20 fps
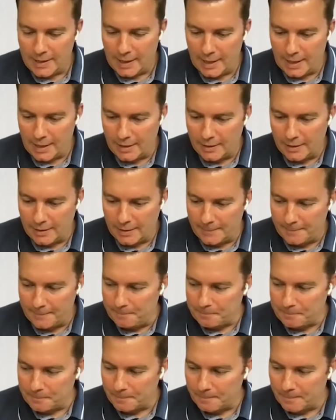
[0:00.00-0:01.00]
and
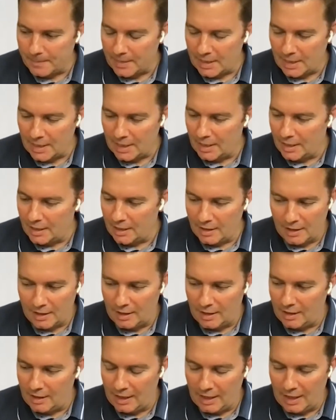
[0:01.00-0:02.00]

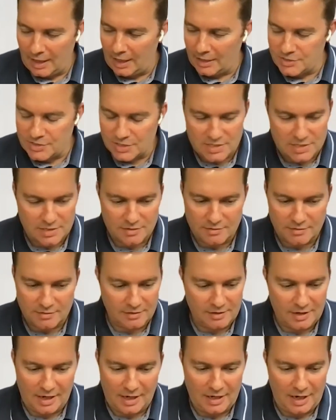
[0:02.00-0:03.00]
I
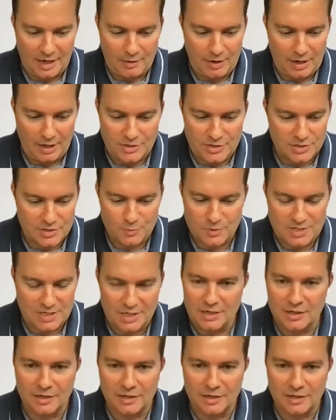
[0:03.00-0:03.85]
just was in